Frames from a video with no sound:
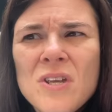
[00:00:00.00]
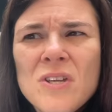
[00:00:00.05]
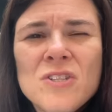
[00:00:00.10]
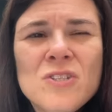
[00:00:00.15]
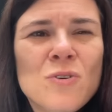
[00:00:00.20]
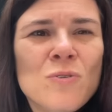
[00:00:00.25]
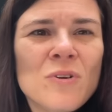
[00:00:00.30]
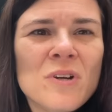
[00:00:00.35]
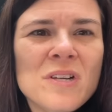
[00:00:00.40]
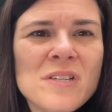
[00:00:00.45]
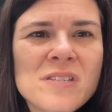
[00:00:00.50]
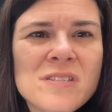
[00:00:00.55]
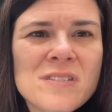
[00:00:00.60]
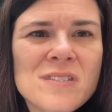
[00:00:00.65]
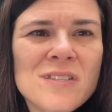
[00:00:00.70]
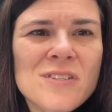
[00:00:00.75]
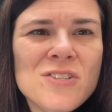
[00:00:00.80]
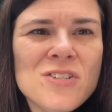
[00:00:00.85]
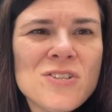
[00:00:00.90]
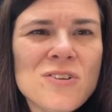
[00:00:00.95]
tourist
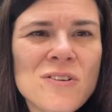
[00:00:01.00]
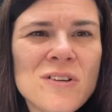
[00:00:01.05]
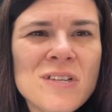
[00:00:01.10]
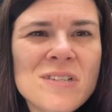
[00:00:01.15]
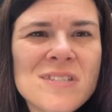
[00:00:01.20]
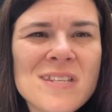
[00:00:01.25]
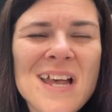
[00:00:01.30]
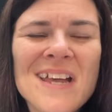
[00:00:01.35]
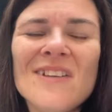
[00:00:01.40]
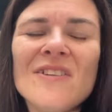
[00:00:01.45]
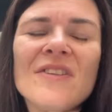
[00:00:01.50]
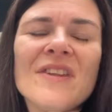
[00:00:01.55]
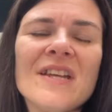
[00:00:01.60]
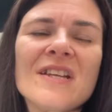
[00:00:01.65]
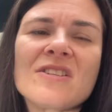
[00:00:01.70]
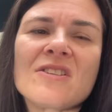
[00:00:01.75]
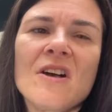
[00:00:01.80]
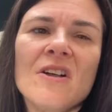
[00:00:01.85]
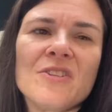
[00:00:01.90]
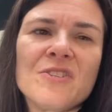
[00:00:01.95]
insurance. I don't think
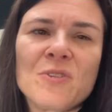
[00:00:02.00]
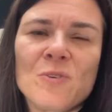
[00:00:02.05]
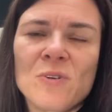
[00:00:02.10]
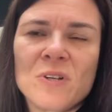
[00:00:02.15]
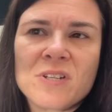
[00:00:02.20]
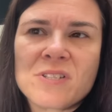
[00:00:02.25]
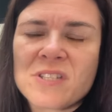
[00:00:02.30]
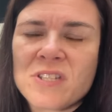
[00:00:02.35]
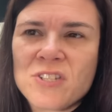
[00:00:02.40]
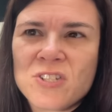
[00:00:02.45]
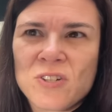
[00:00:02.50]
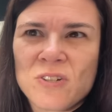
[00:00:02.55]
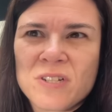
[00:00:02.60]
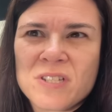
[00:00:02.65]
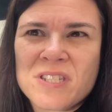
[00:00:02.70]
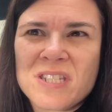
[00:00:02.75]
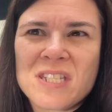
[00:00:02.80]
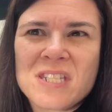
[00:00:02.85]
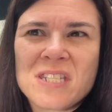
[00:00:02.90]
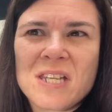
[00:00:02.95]
it's called tourist
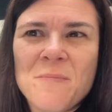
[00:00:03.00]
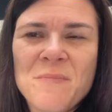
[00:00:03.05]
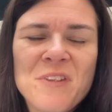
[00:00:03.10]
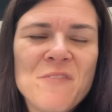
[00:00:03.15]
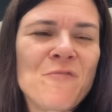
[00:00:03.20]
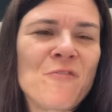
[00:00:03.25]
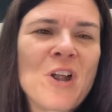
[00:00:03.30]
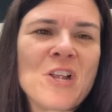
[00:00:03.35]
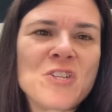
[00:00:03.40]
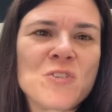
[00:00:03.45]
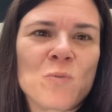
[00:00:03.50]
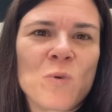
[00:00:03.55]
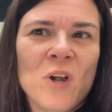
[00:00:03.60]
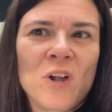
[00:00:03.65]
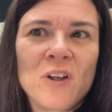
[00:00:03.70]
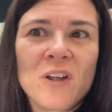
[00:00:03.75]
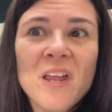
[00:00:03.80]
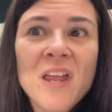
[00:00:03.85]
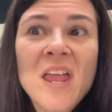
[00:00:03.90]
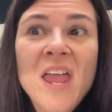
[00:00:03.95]
insurance. It's something French
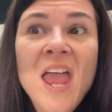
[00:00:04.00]
word.